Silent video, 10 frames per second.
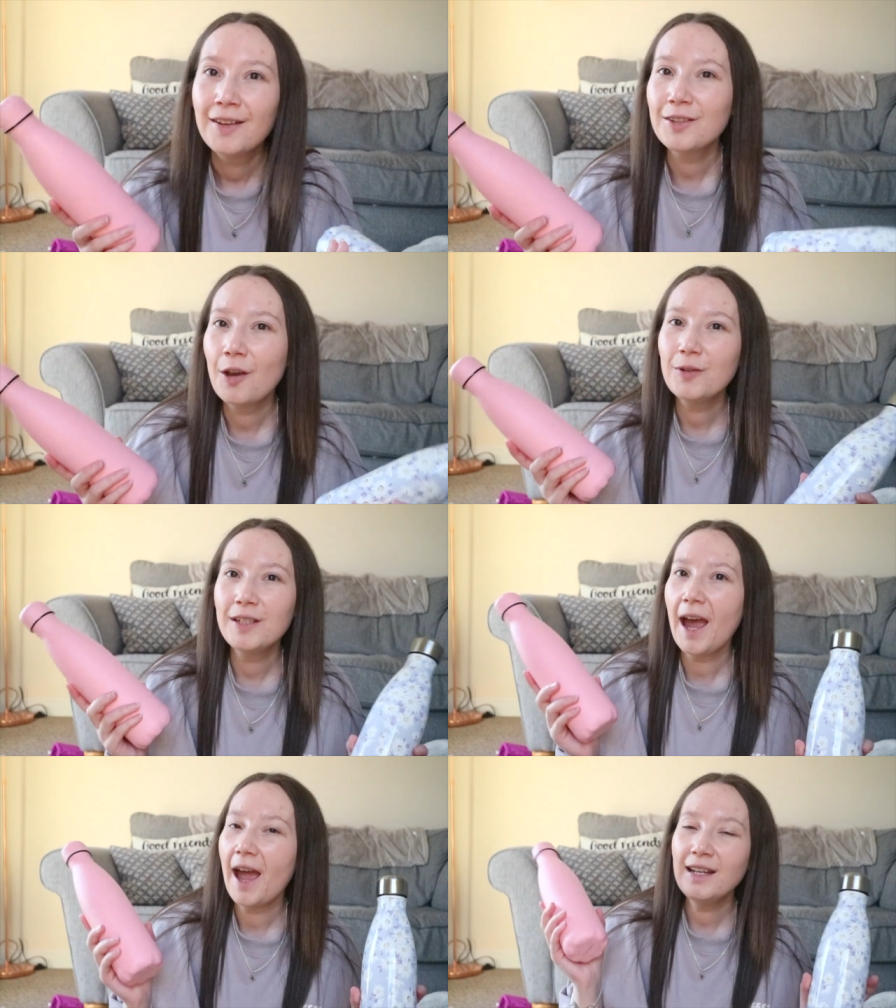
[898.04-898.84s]
So
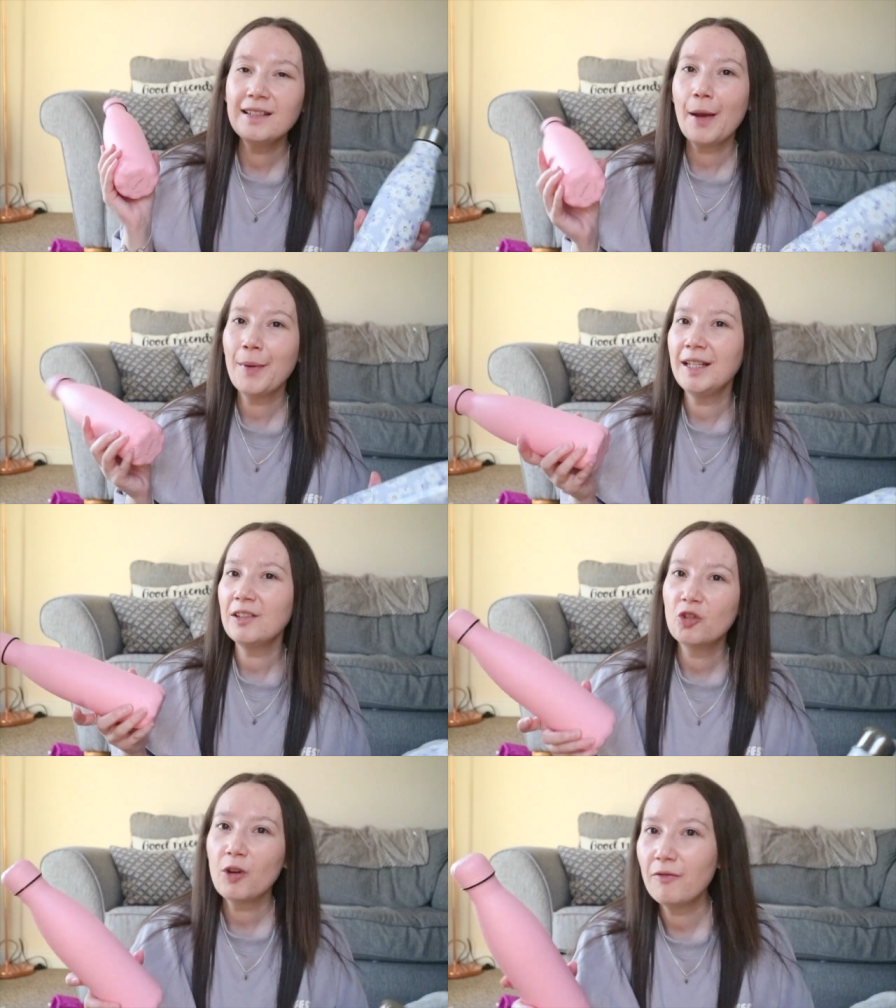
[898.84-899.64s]
yeah, anytime I
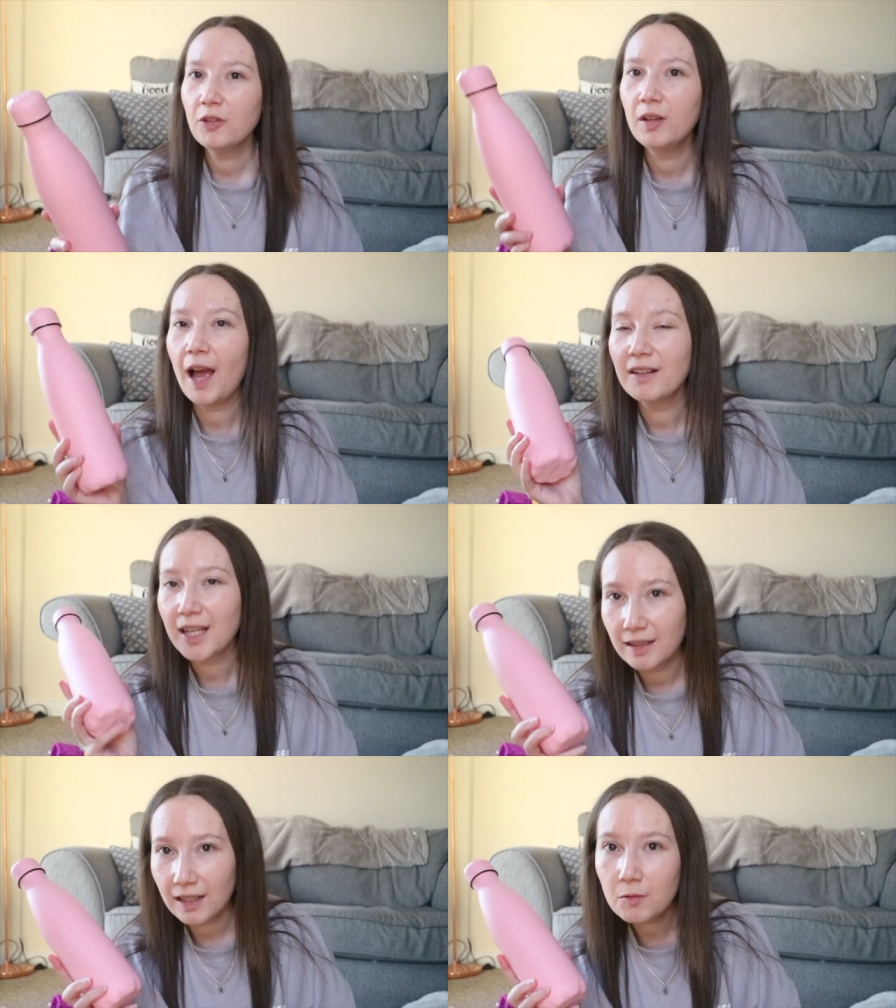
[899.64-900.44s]
need to travel, I'll
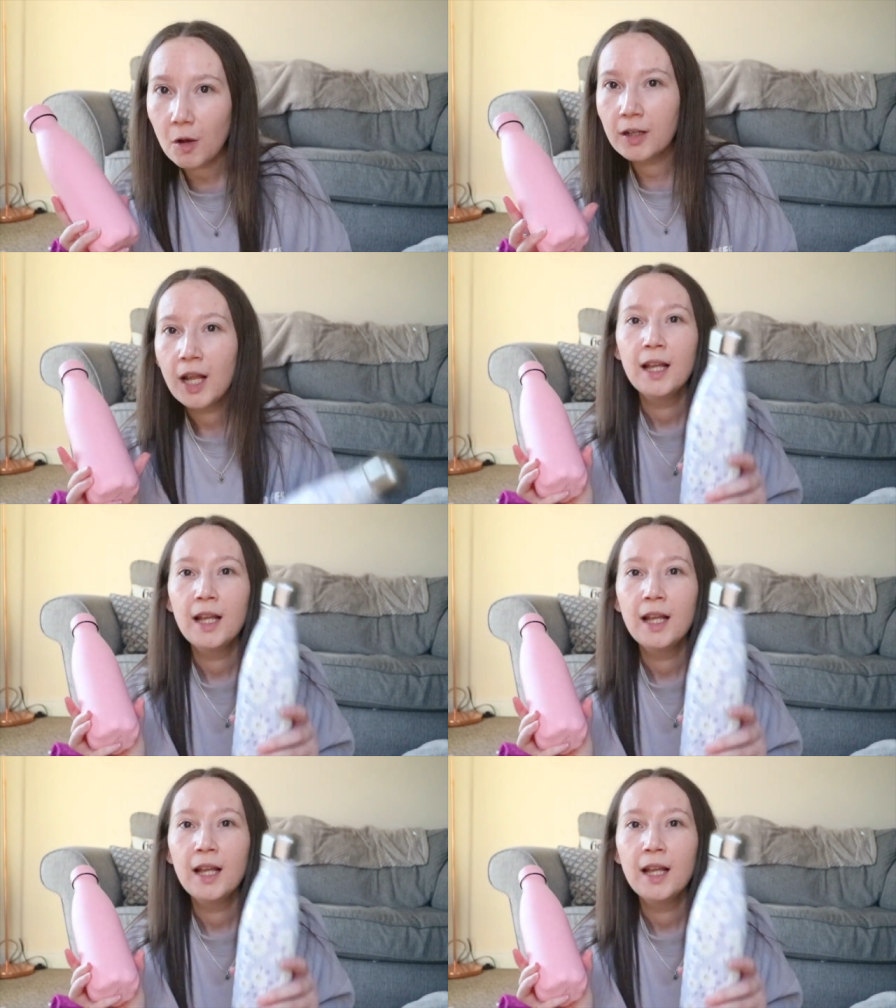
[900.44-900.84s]
take this one.